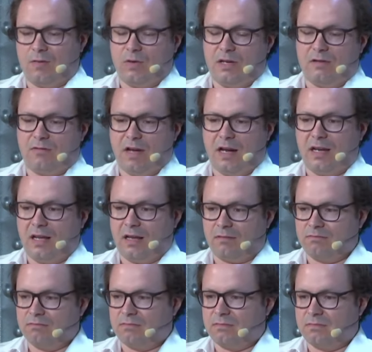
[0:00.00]

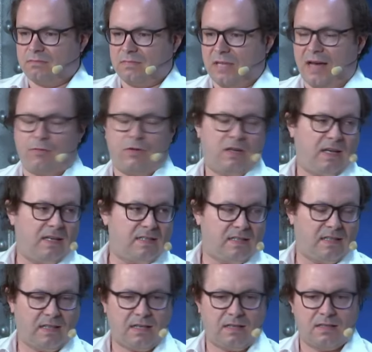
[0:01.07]
redefining
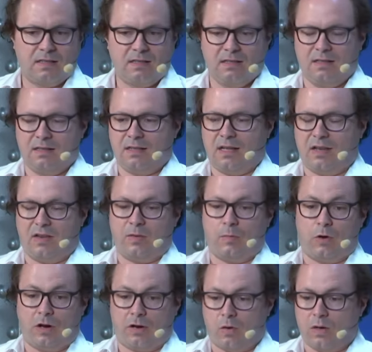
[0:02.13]
advertising, and then
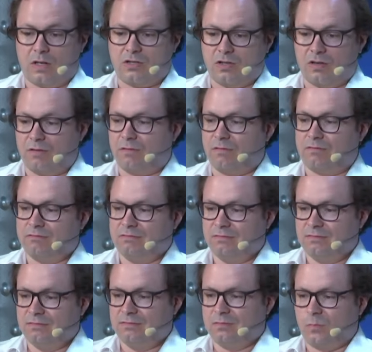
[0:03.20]
the broader question of
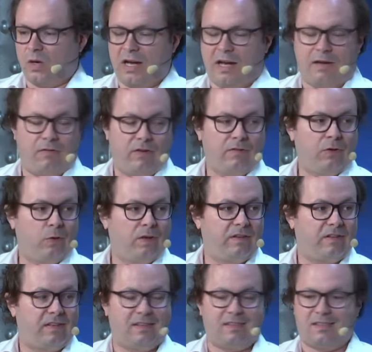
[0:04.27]
what kind of
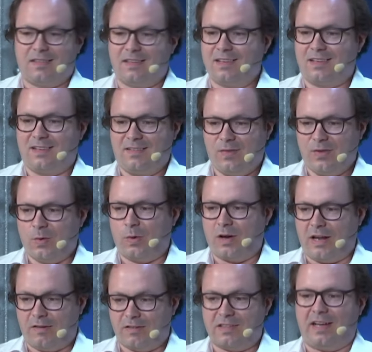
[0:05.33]
influences,
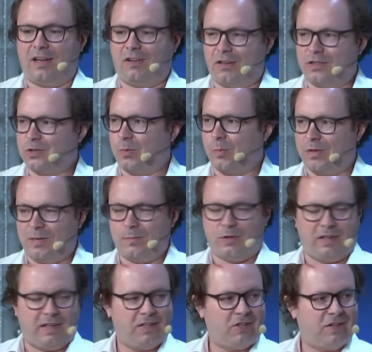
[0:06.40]
what kind of psychological
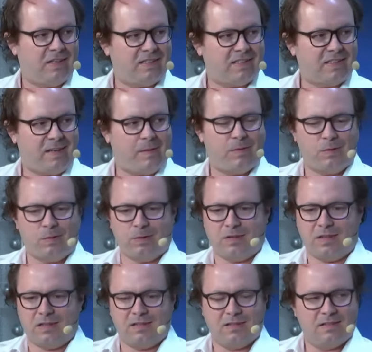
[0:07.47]
manipulation is acceptable.
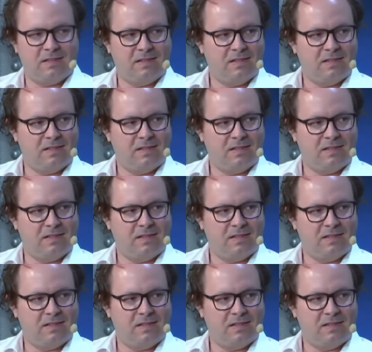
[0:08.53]
Yeah.